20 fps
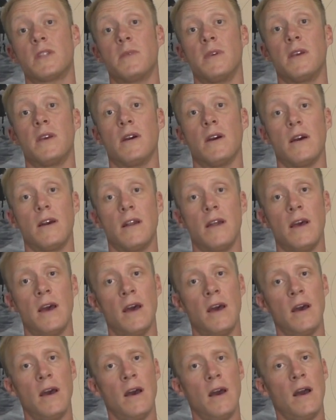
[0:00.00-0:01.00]
to be good.
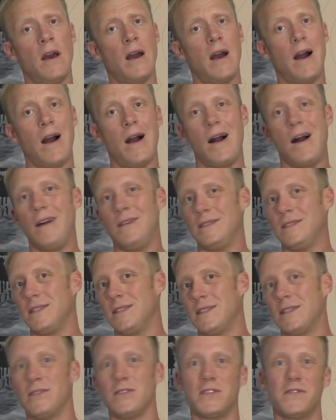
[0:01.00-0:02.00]

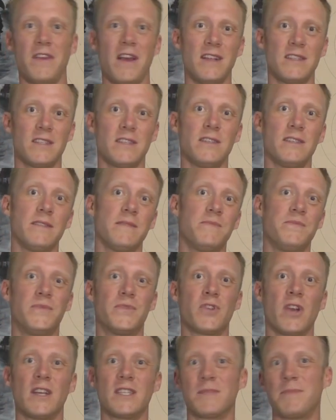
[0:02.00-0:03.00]
Those fancy
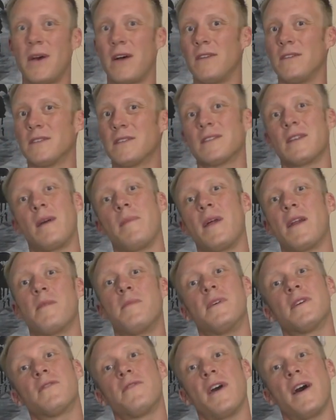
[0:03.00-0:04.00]
dress belts, I'm not a
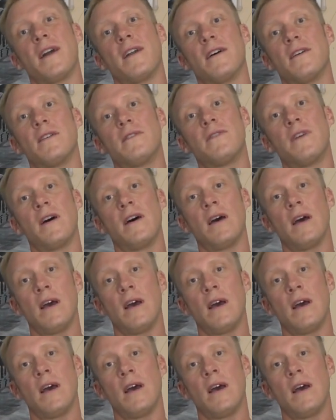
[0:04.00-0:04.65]
big fan of.